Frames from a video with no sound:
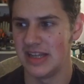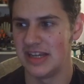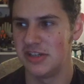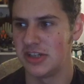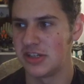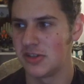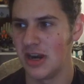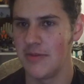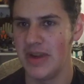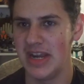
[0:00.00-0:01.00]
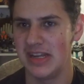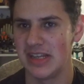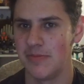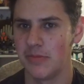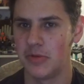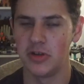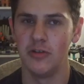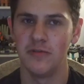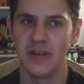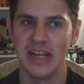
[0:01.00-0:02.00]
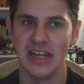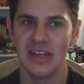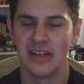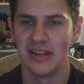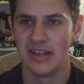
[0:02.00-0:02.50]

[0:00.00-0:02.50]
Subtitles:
It's just trying to be some goofy,